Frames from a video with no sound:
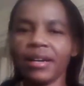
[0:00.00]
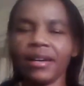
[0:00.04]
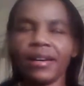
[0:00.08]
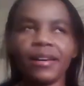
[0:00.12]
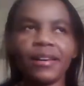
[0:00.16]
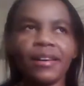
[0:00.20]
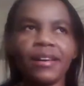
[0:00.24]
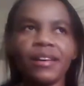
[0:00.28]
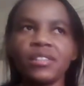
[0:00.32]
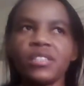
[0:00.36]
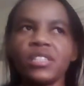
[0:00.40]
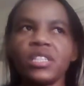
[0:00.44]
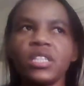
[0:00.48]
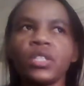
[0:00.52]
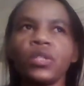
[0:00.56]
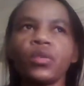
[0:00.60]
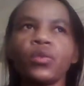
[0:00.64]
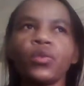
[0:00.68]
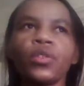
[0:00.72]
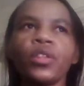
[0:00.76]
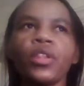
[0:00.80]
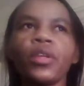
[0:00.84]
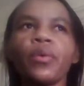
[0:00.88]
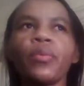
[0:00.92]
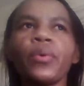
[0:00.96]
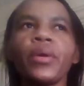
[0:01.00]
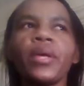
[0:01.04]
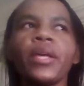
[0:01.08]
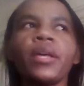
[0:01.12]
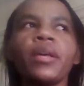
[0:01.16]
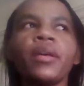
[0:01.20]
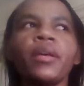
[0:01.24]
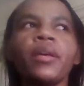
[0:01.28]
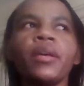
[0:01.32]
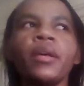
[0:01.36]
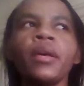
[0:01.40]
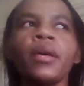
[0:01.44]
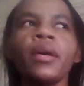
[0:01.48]
crashing on the
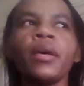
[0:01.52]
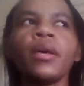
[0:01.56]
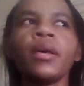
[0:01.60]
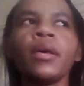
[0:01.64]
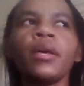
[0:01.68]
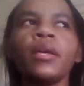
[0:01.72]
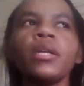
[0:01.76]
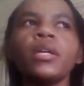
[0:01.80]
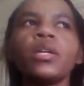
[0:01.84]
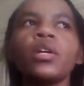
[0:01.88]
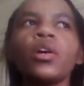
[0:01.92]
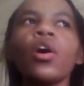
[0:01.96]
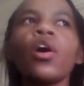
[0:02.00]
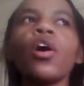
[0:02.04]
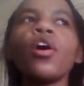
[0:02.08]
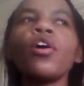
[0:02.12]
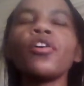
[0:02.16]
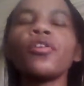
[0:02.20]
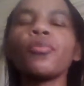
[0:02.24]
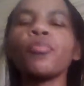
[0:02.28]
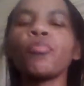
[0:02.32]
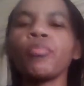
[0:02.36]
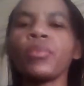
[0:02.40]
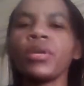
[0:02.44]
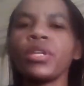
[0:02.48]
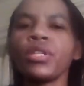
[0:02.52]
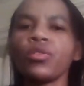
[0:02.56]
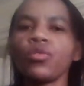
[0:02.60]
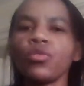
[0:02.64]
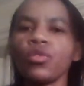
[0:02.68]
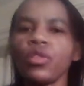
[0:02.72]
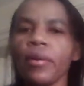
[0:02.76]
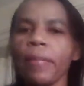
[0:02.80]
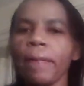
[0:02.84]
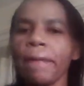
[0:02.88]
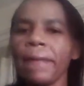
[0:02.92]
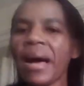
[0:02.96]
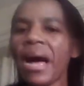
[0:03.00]
way. He called me to
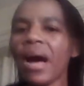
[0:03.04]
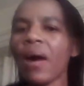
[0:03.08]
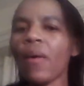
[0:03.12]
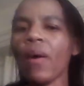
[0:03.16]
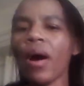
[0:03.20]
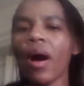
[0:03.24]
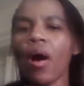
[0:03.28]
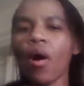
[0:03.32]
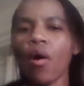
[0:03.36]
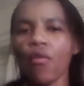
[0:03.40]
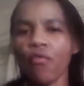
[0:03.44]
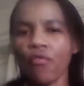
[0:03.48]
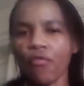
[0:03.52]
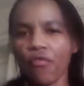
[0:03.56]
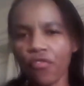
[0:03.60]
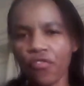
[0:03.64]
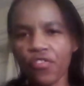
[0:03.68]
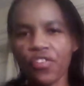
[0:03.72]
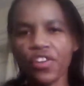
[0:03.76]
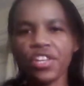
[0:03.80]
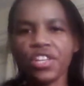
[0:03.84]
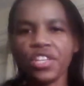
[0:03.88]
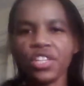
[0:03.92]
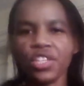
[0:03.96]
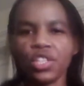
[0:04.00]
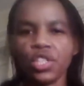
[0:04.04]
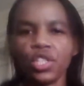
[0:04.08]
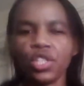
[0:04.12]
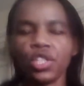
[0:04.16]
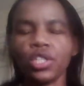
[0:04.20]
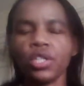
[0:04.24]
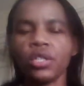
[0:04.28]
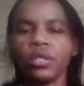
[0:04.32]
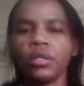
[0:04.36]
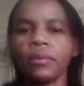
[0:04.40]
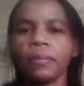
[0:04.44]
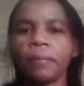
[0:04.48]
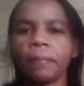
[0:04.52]
the power of
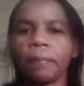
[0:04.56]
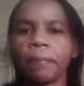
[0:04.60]
finishing.